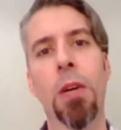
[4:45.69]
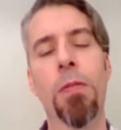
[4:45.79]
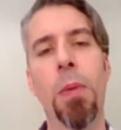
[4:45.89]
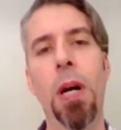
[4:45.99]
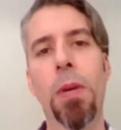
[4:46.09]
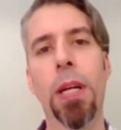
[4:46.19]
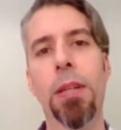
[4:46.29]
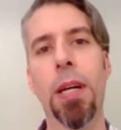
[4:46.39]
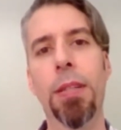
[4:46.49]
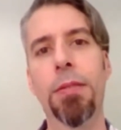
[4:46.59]
Vermont
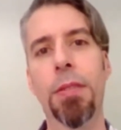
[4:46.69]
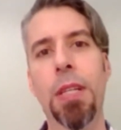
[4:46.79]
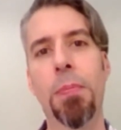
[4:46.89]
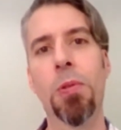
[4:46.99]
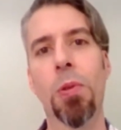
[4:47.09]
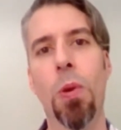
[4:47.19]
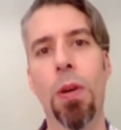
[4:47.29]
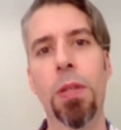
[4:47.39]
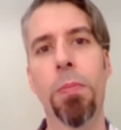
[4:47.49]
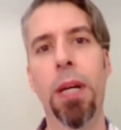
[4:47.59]
recognizes exceptional
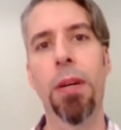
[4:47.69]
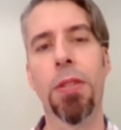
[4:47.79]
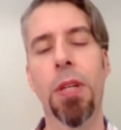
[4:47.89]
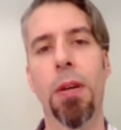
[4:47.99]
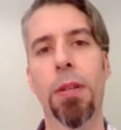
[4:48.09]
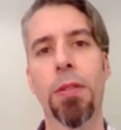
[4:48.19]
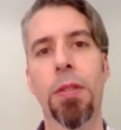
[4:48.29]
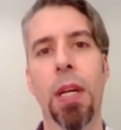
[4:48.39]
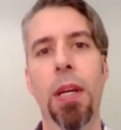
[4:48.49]
quality biosolids.